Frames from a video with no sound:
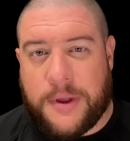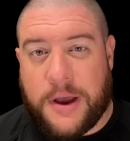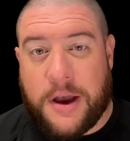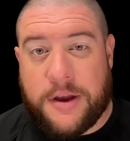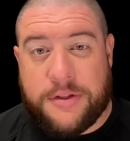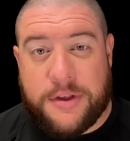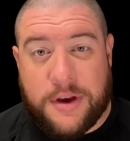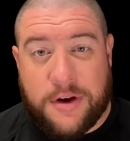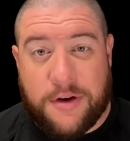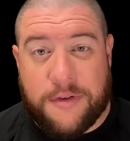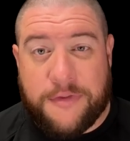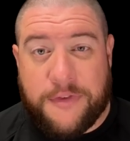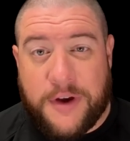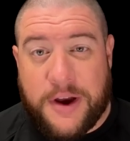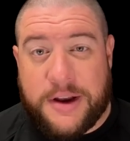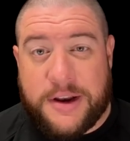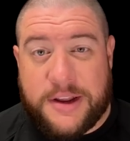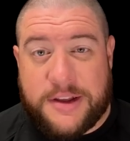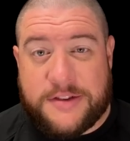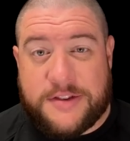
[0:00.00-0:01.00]
I think our
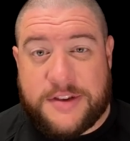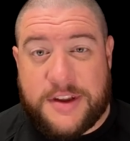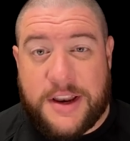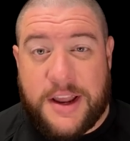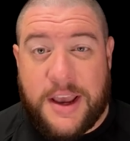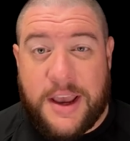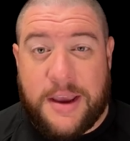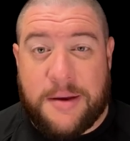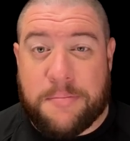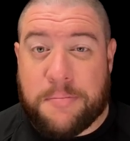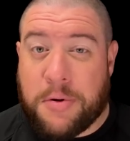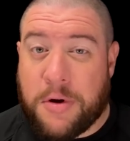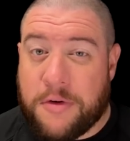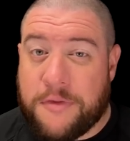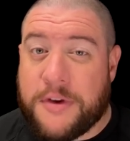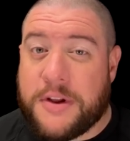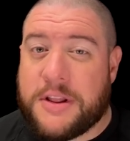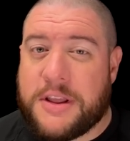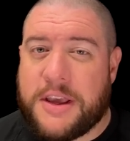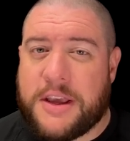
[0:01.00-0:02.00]
findings today
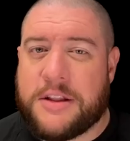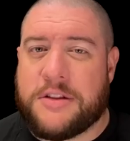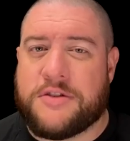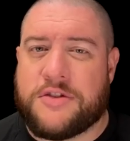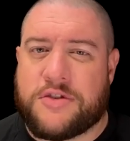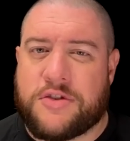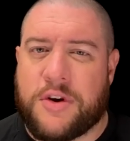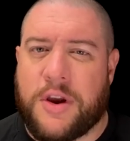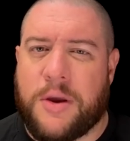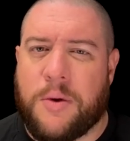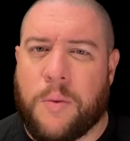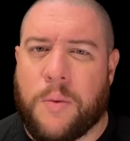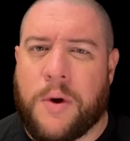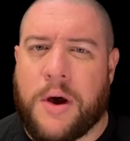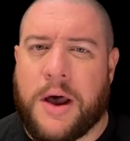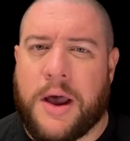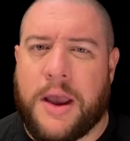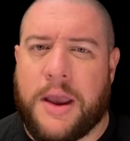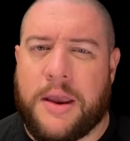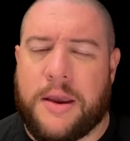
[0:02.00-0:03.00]
perfectly illustrate
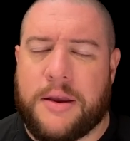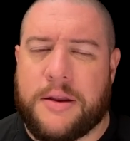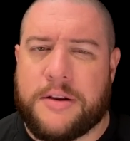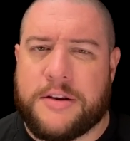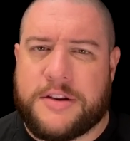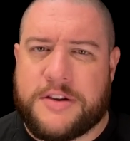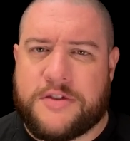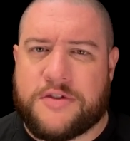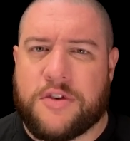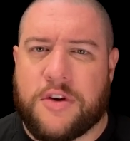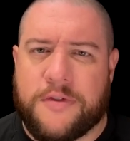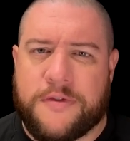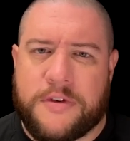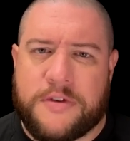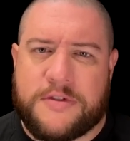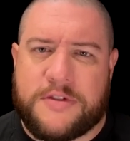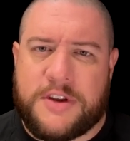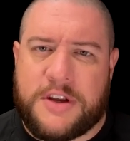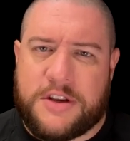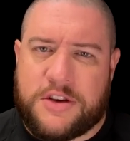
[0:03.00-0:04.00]
why disc
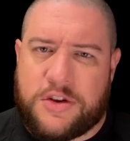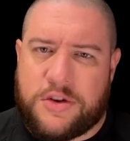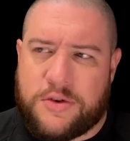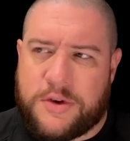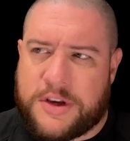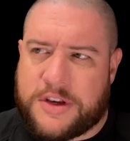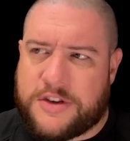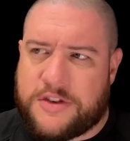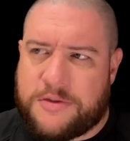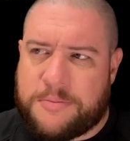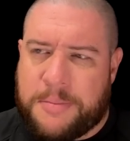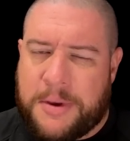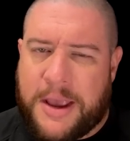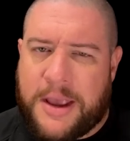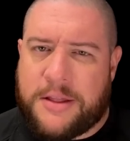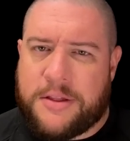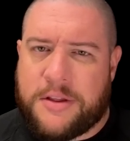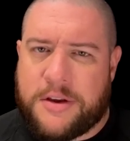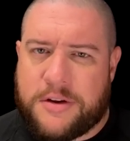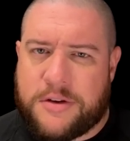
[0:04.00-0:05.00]
golfers need to
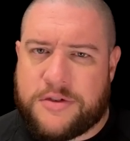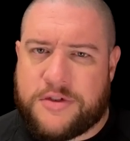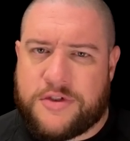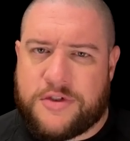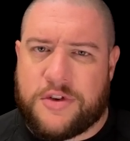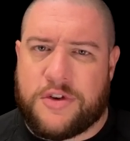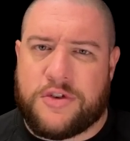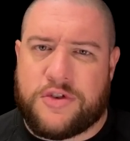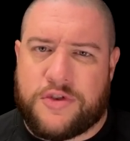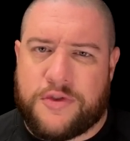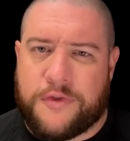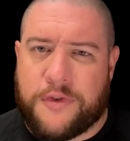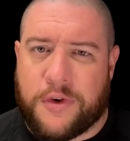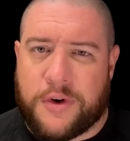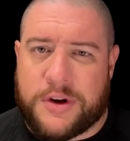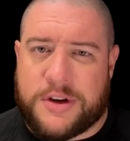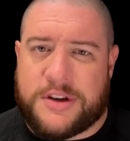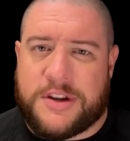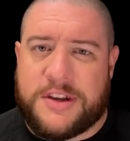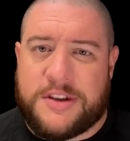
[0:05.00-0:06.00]
expand their search
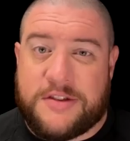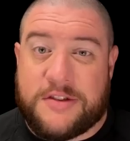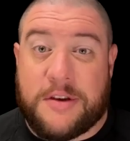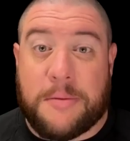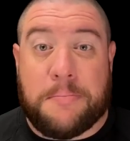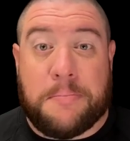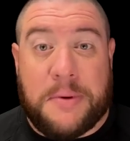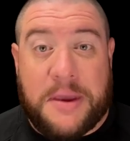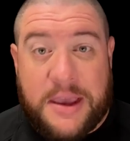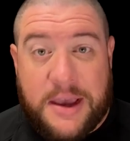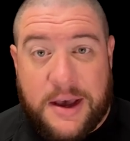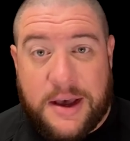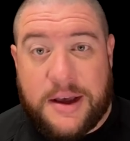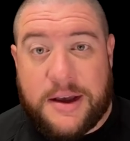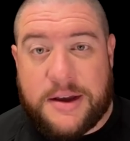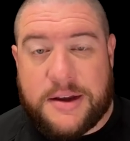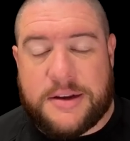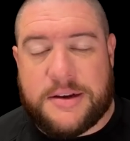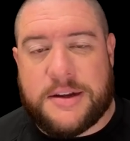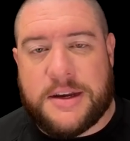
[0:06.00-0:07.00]
for a disc
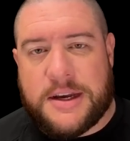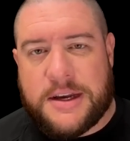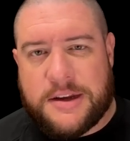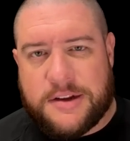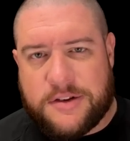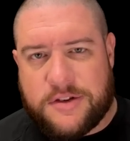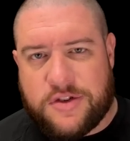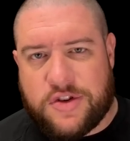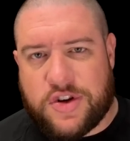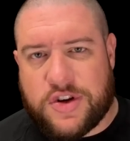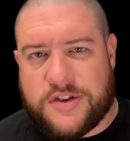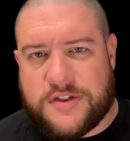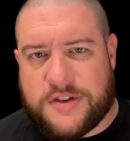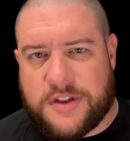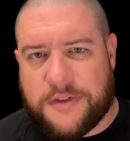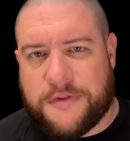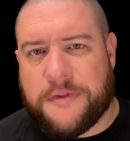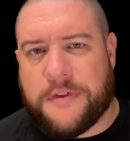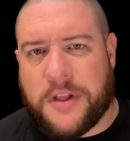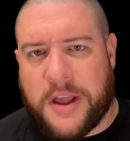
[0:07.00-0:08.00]
beyond just
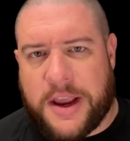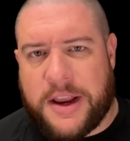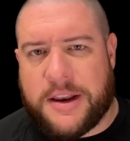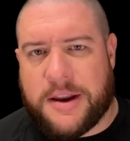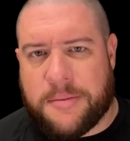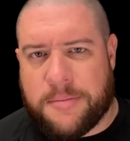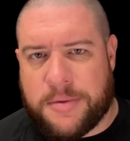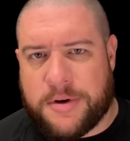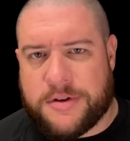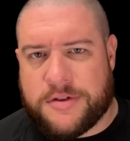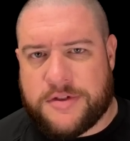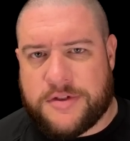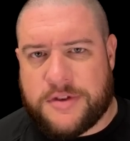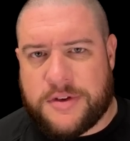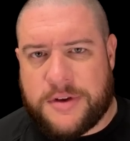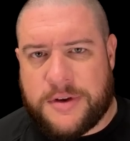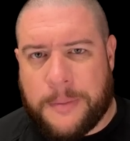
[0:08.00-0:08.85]
the flight numbers.